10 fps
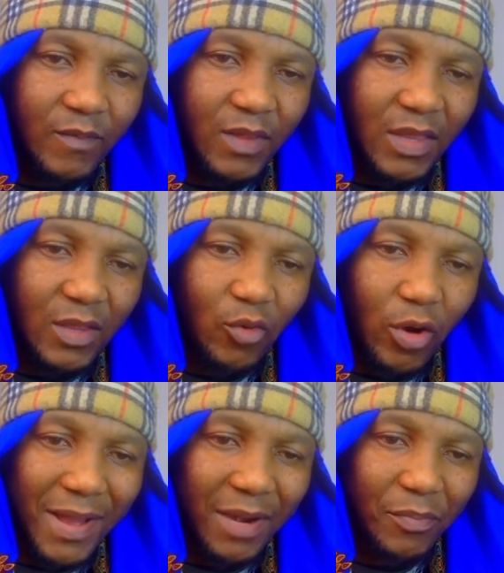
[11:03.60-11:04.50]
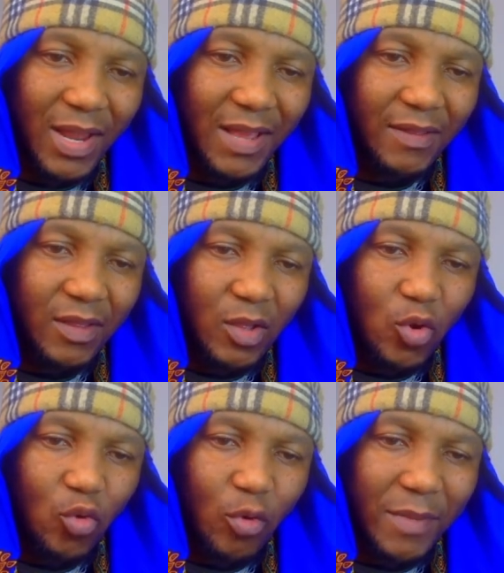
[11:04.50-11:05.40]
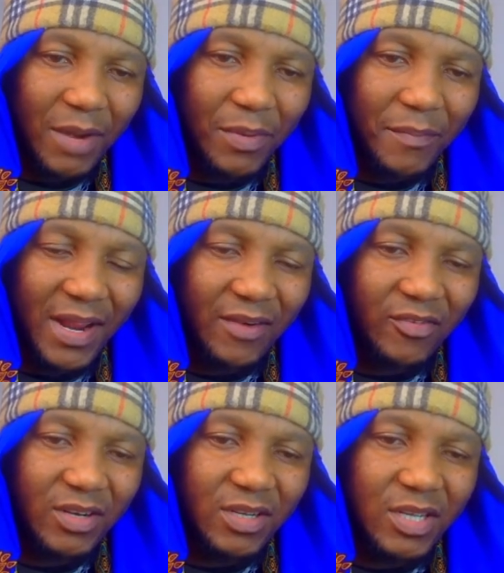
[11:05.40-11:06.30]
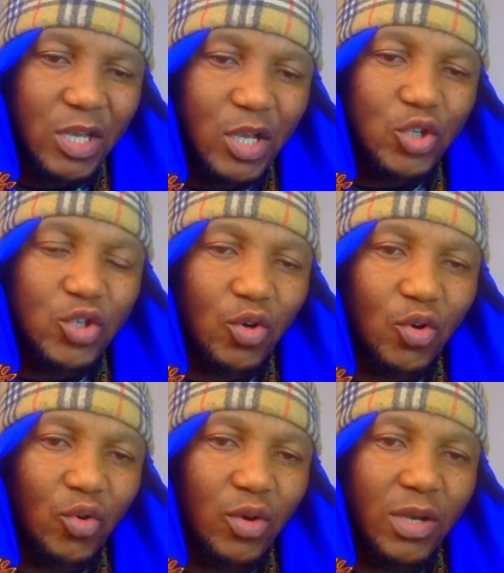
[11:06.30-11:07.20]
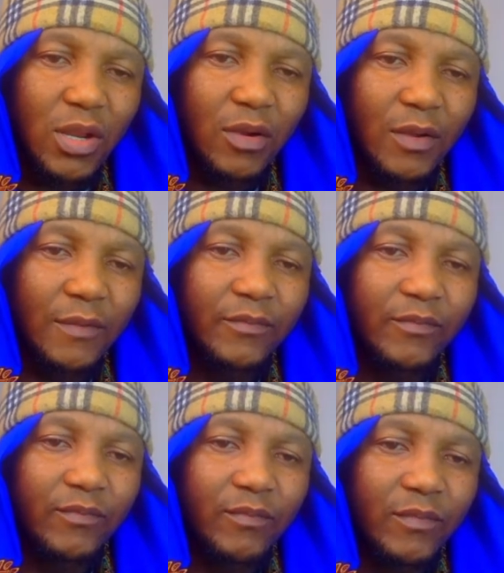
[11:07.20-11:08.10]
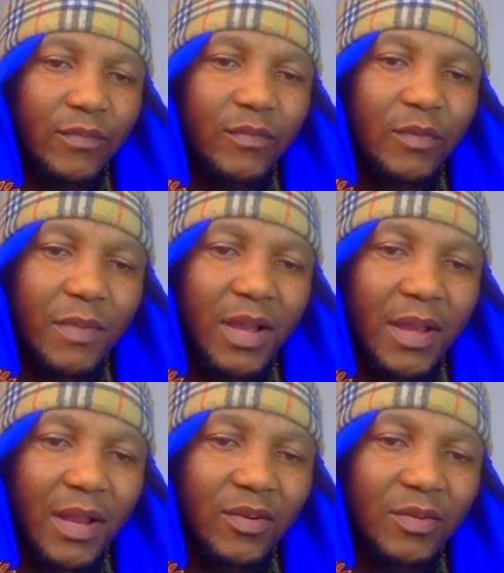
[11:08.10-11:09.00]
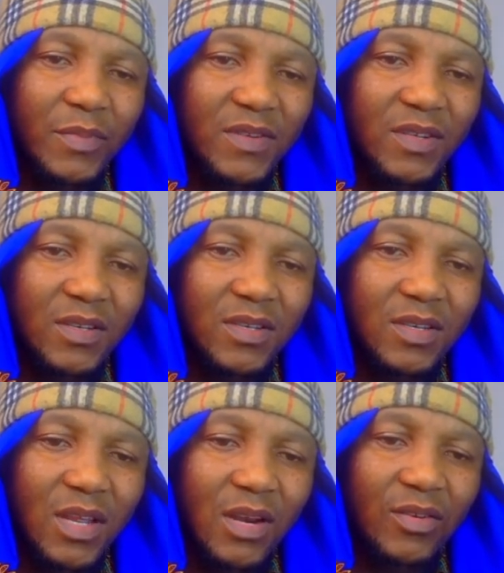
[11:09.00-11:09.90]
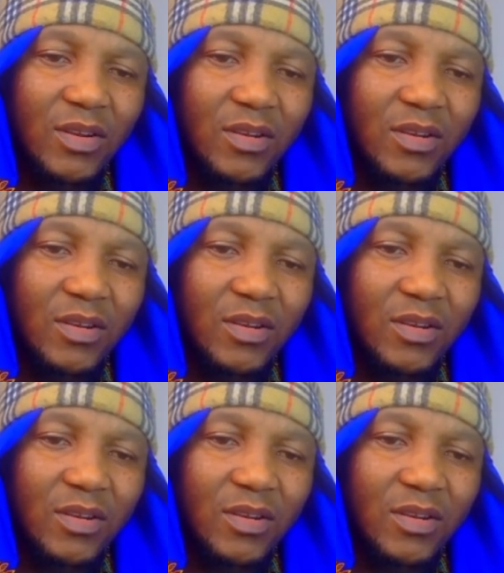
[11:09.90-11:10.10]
And then we're going to multiply, or multiply by 100. So look, 100%, 100.